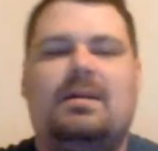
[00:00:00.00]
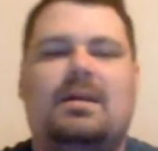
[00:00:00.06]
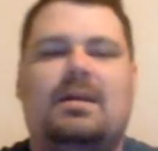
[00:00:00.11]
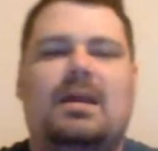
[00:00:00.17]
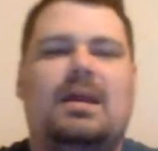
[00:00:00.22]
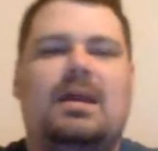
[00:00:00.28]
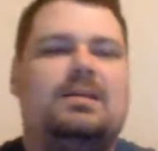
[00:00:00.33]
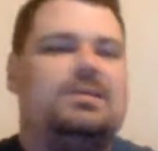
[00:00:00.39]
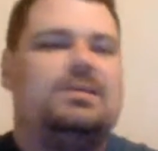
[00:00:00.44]

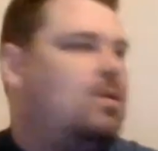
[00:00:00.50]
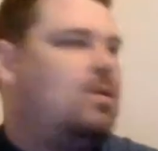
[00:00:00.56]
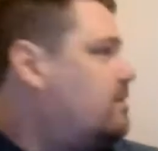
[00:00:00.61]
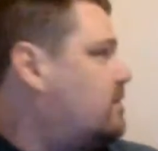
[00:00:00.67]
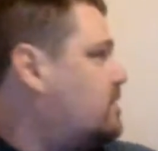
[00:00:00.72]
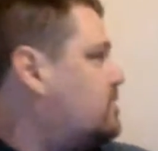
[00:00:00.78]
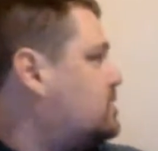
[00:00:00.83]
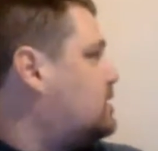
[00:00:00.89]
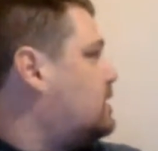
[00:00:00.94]
And so I
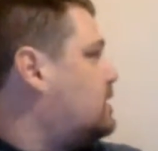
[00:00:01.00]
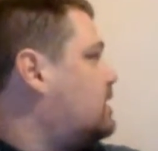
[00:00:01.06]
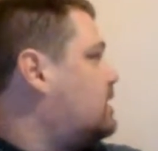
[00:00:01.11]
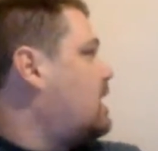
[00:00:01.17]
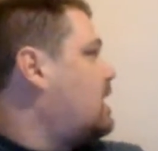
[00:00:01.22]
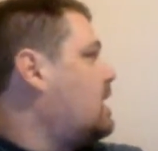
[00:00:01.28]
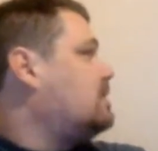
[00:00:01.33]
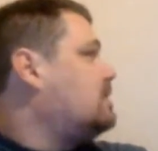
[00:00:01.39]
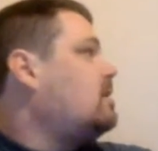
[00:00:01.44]

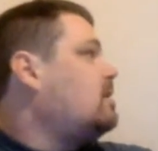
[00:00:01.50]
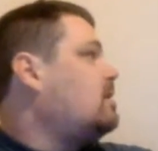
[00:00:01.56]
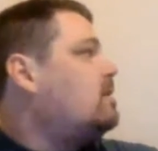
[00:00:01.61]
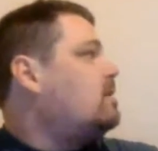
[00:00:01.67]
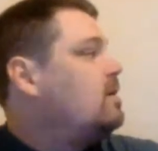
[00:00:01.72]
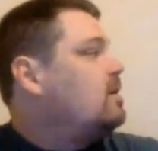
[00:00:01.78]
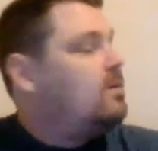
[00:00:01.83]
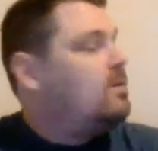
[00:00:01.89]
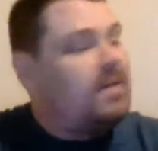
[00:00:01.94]
got
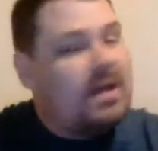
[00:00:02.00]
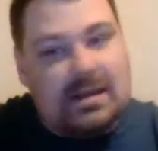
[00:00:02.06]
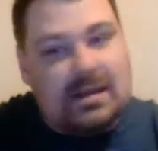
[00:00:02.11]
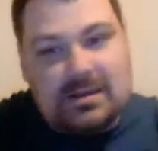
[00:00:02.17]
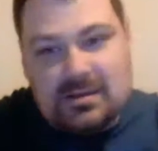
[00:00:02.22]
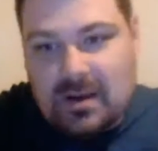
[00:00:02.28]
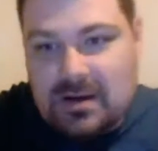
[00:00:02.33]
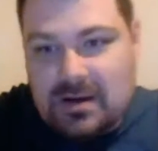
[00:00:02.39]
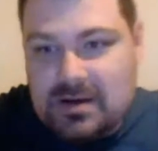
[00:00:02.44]
tired of hearing
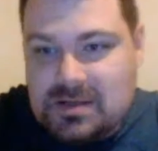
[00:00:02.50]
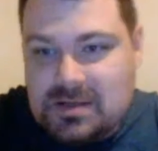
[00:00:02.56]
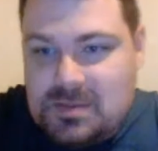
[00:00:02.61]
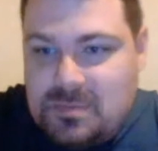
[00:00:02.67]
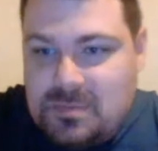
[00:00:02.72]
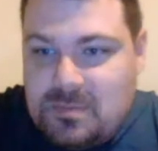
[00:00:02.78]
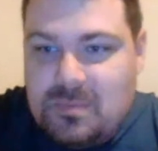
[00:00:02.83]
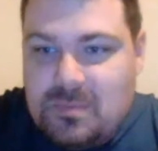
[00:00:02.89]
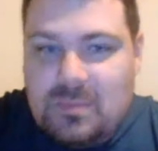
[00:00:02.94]
that. So
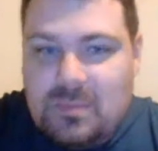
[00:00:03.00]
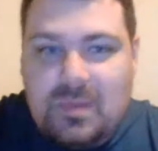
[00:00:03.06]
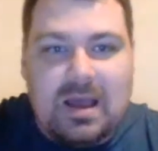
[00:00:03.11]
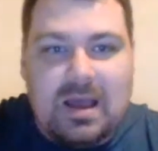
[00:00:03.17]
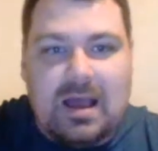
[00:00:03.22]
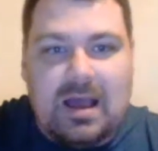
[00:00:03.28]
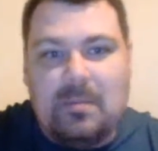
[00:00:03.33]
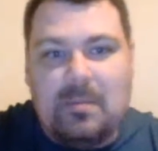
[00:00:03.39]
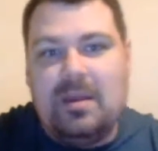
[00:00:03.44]

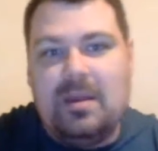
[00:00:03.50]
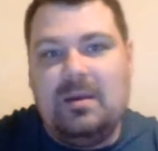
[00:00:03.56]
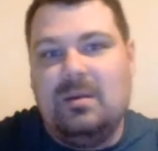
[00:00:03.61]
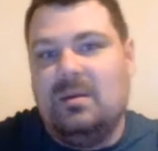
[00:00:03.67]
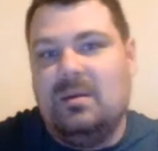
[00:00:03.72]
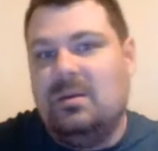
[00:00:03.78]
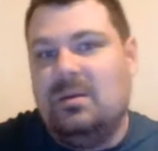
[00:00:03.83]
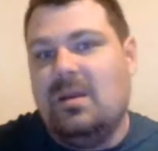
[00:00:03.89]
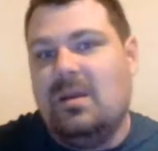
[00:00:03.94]

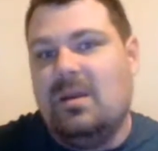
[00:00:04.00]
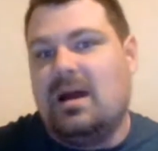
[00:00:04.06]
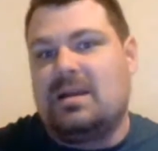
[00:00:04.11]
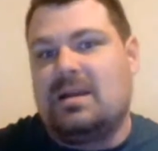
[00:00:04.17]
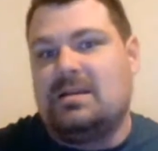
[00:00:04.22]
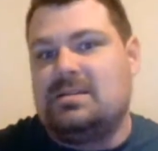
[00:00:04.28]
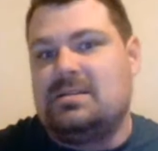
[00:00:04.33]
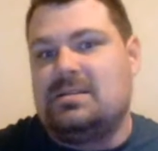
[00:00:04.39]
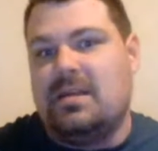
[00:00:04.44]
not
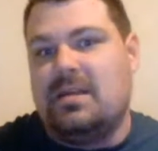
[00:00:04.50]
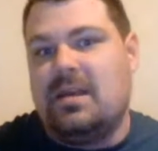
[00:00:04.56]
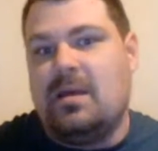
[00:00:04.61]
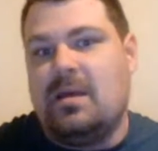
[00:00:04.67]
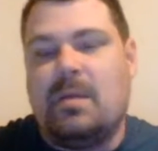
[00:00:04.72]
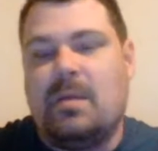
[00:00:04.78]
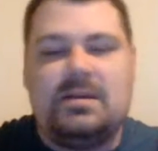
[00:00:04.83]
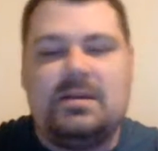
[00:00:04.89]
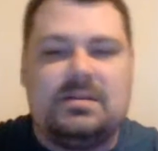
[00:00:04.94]
because of
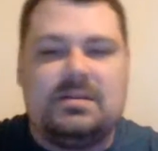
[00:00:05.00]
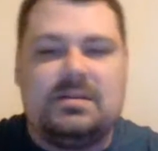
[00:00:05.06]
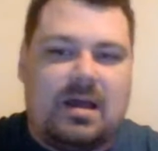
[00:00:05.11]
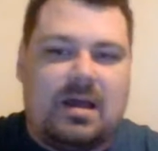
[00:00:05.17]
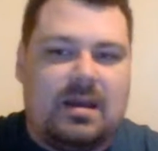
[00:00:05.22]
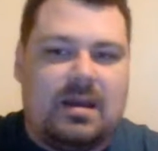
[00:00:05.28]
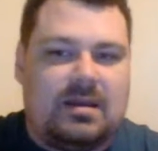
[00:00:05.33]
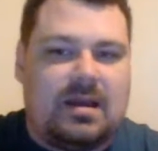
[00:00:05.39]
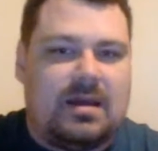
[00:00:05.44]
them. I just
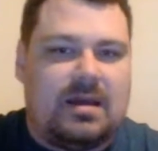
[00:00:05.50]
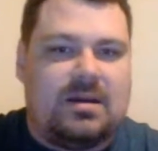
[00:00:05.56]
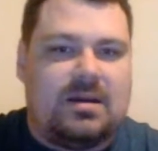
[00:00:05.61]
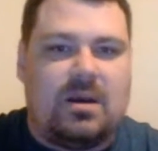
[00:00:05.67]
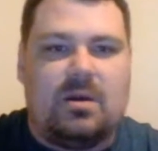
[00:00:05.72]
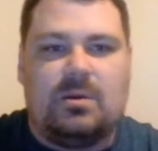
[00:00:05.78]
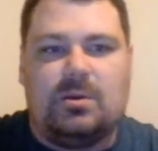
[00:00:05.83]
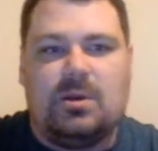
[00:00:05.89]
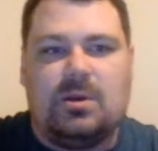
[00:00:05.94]
kind of got
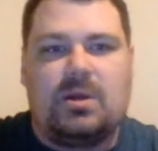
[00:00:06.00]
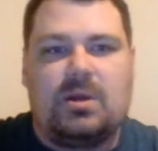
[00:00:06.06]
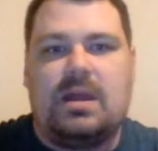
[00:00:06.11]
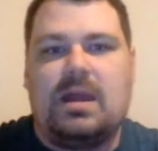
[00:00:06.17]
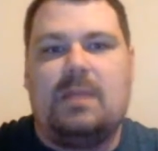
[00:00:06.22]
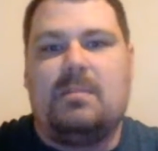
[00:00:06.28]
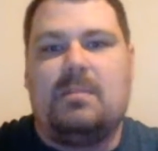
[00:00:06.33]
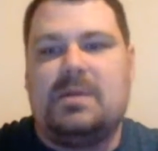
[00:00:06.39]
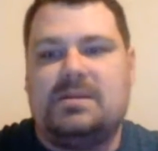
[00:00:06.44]
tired of looking at
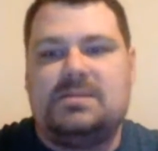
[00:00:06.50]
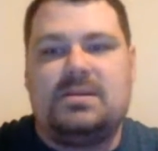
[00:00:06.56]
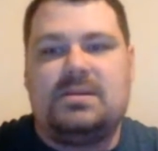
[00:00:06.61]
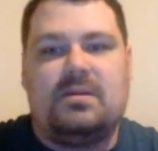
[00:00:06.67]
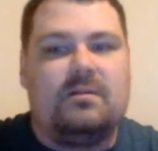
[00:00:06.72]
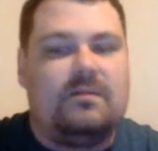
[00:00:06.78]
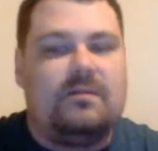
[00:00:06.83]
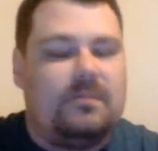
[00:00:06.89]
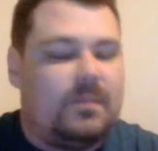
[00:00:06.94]
it myself.